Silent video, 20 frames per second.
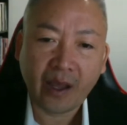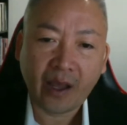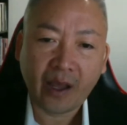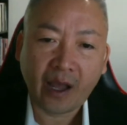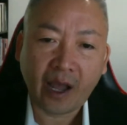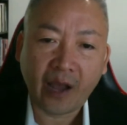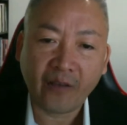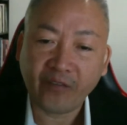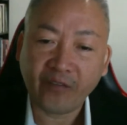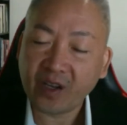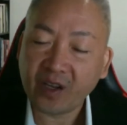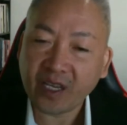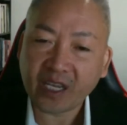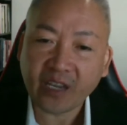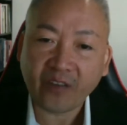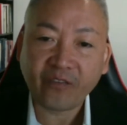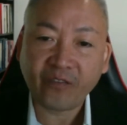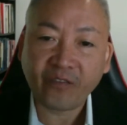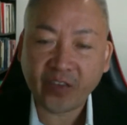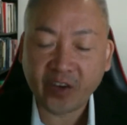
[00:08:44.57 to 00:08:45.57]
I feel like a
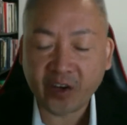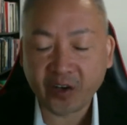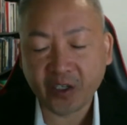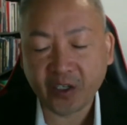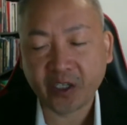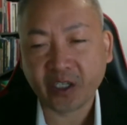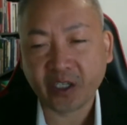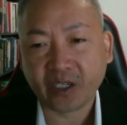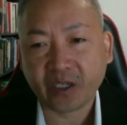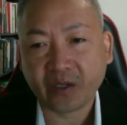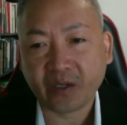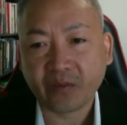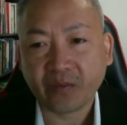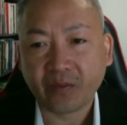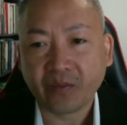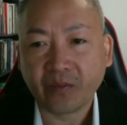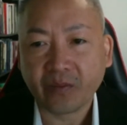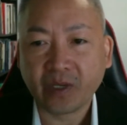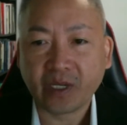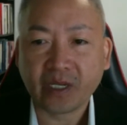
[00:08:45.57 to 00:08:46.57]
failure
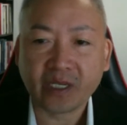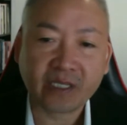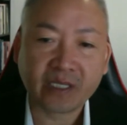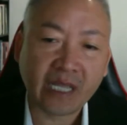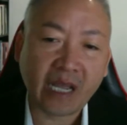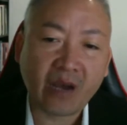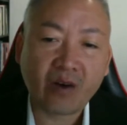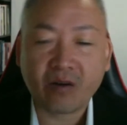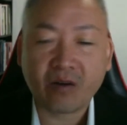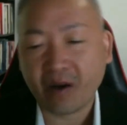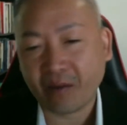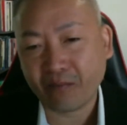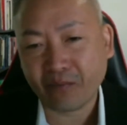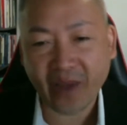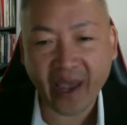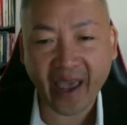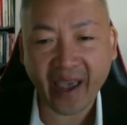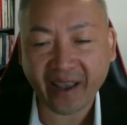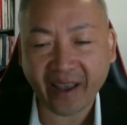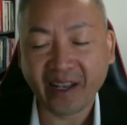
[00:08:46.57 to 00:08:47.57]
because now I'm
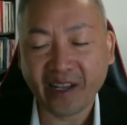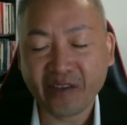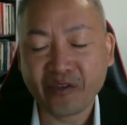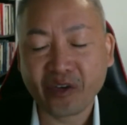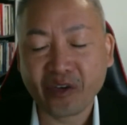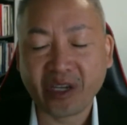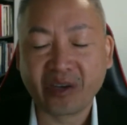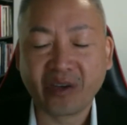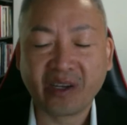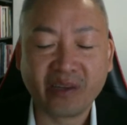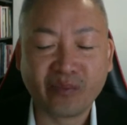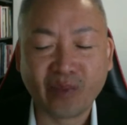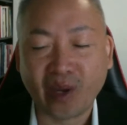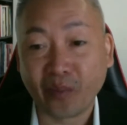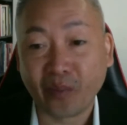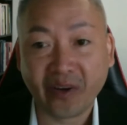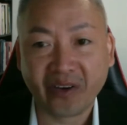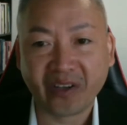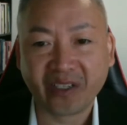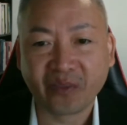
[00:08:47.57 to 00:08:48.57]
back living in my
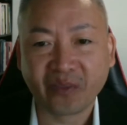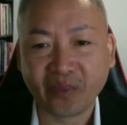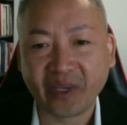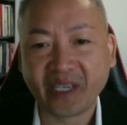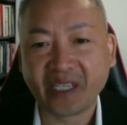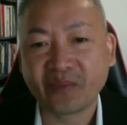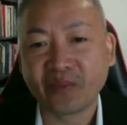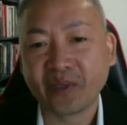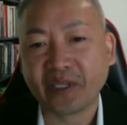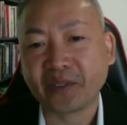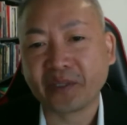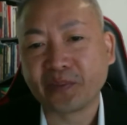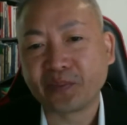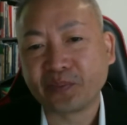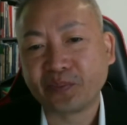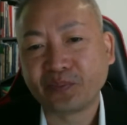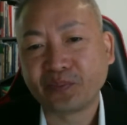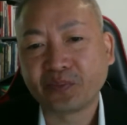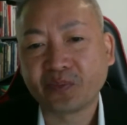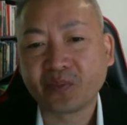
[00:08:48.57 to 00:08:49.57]
parents' basement.
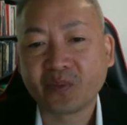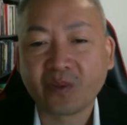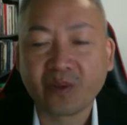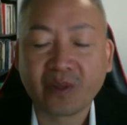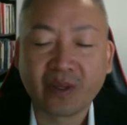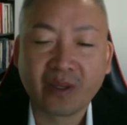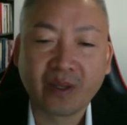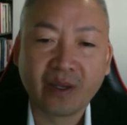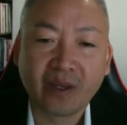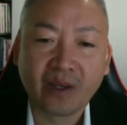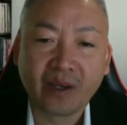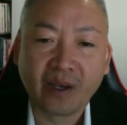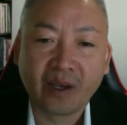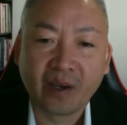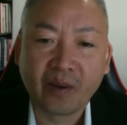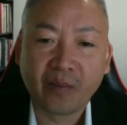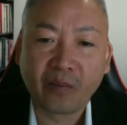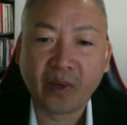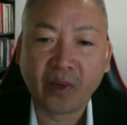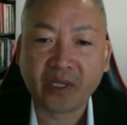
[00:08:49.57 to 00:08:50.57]

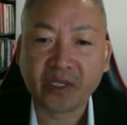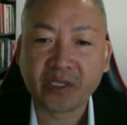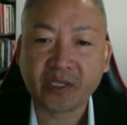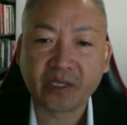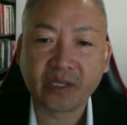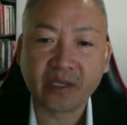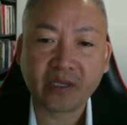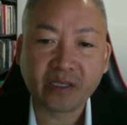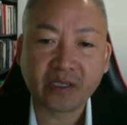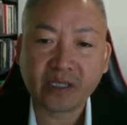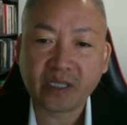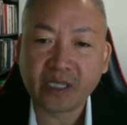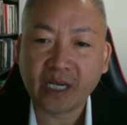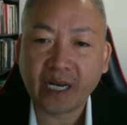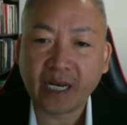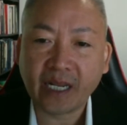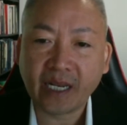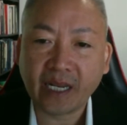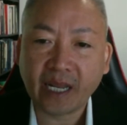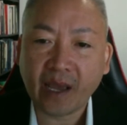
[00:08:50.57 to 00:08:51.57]
But still, I
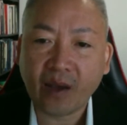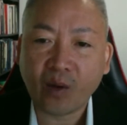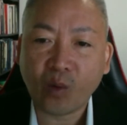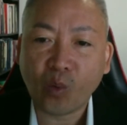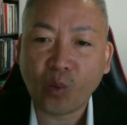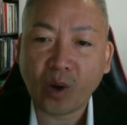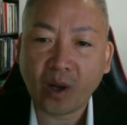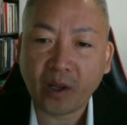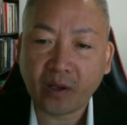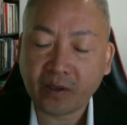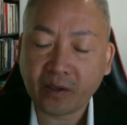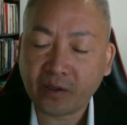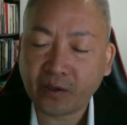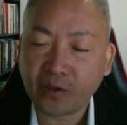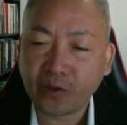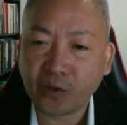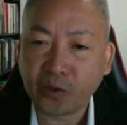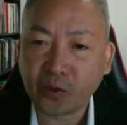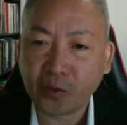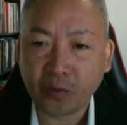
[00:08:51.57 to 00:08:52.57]
did not want
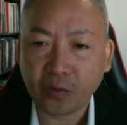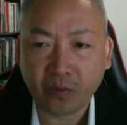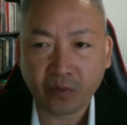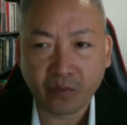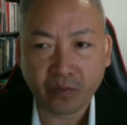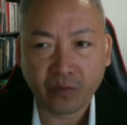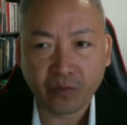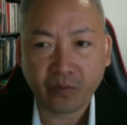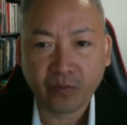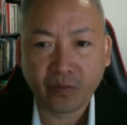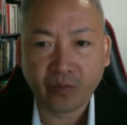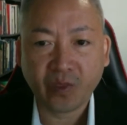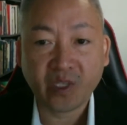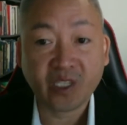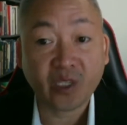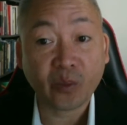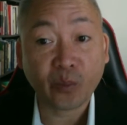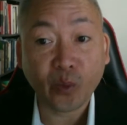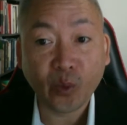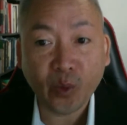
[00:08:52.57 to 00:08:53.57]
to
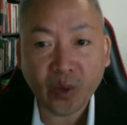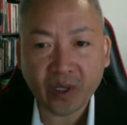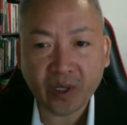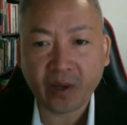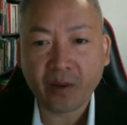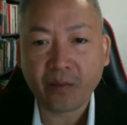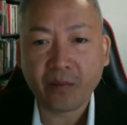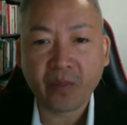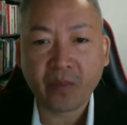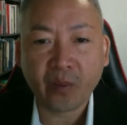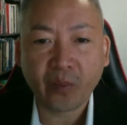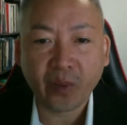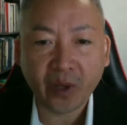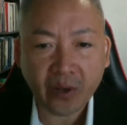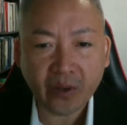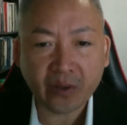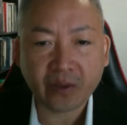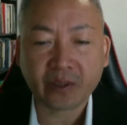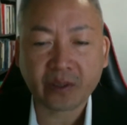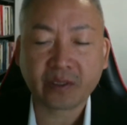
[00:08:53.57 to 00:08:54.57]
disappoint my
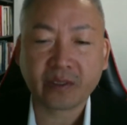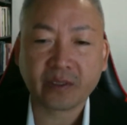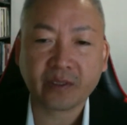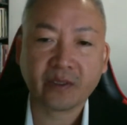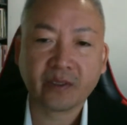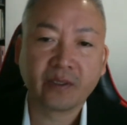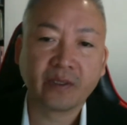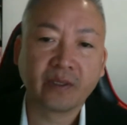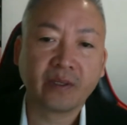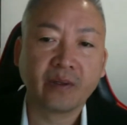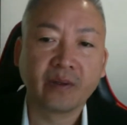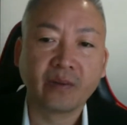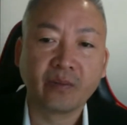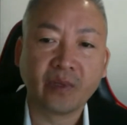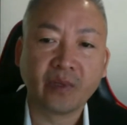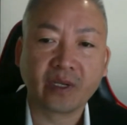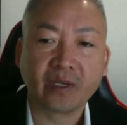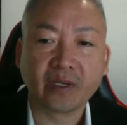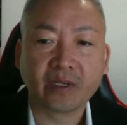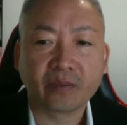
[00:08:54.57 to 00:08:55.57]
parents
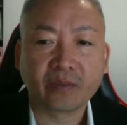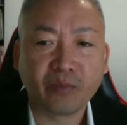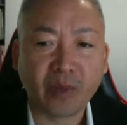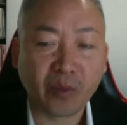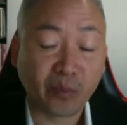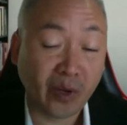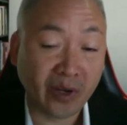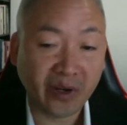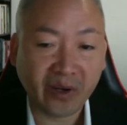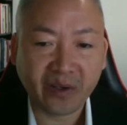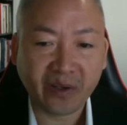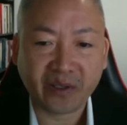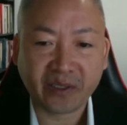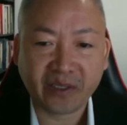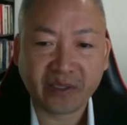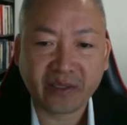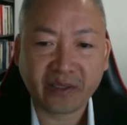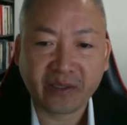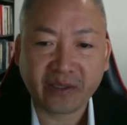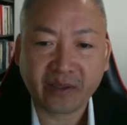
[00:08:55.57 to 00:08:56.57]
because my parents,
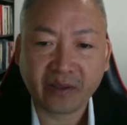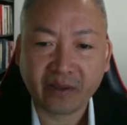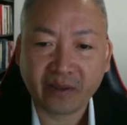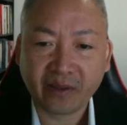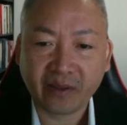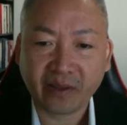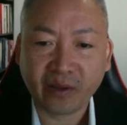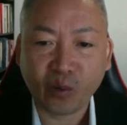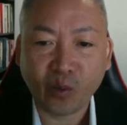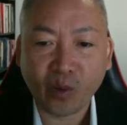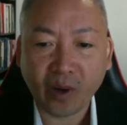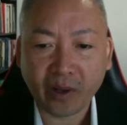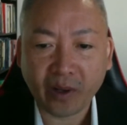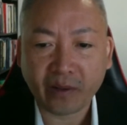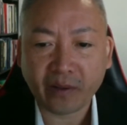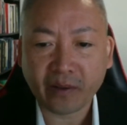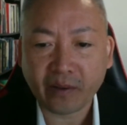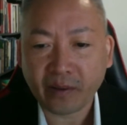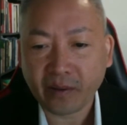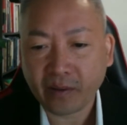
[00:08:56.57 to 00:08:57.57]
they want
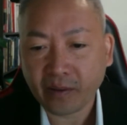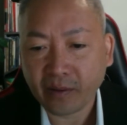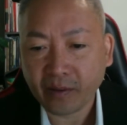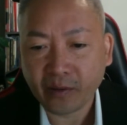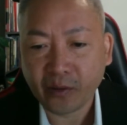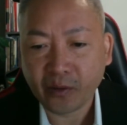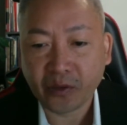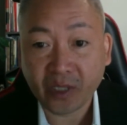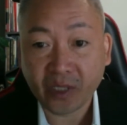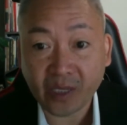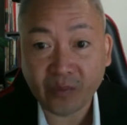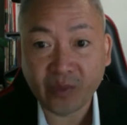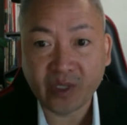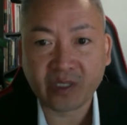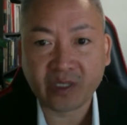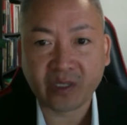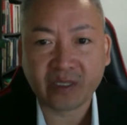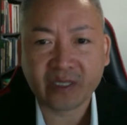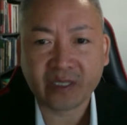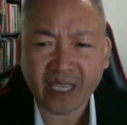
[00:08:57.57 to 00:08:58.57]
to see me
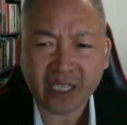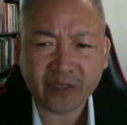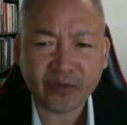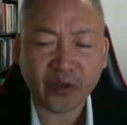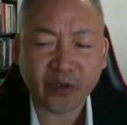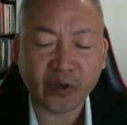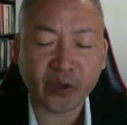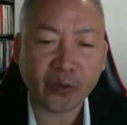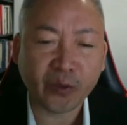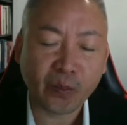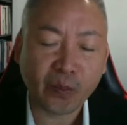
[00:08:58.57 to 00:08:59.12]
successful.